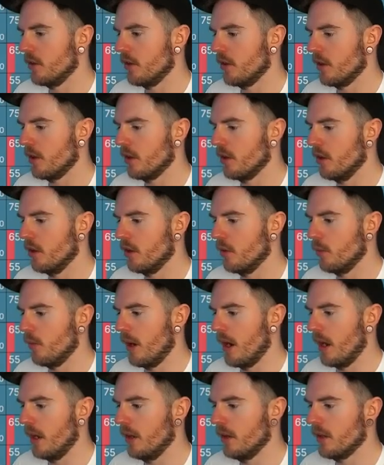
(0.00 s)
the gun
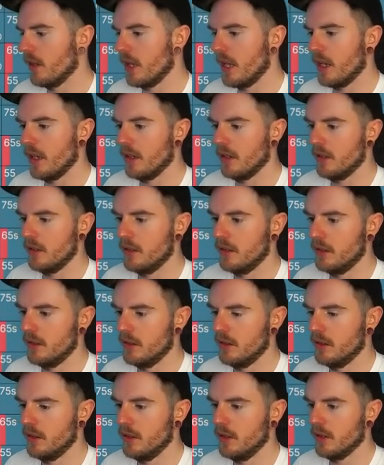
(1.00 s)
where... Look at that.
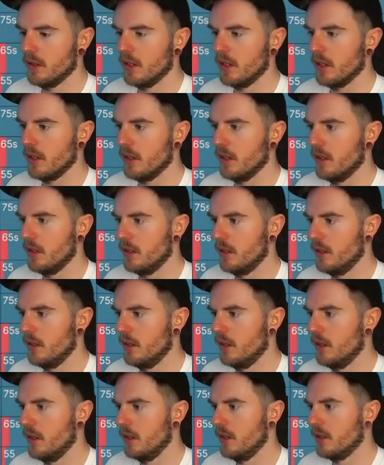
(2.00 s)
Look at it.
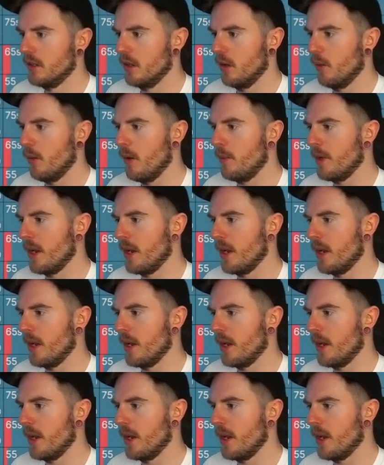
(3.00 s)
So when we